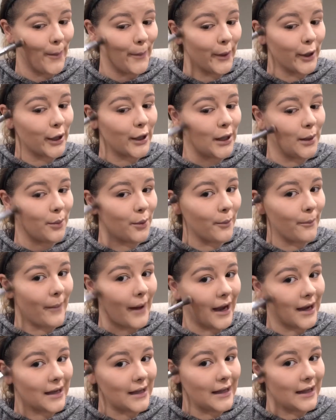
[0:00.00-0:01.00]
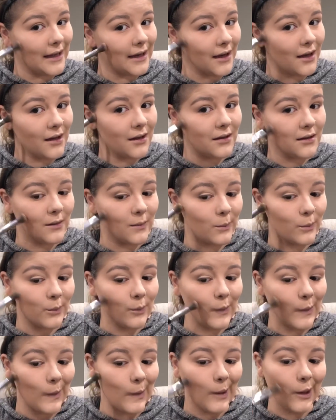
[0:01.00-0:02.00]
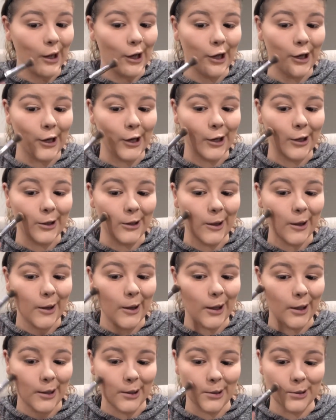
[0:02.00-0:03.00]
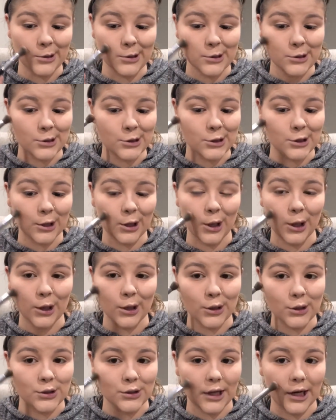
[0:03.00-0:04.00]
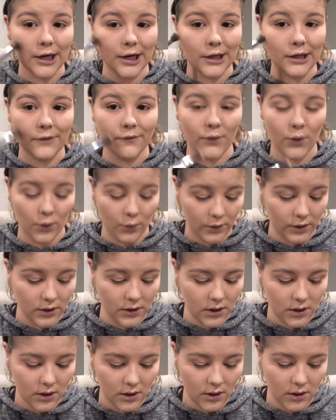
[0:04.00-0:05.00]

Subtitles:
But keep it back here, and then just slowly drag it forward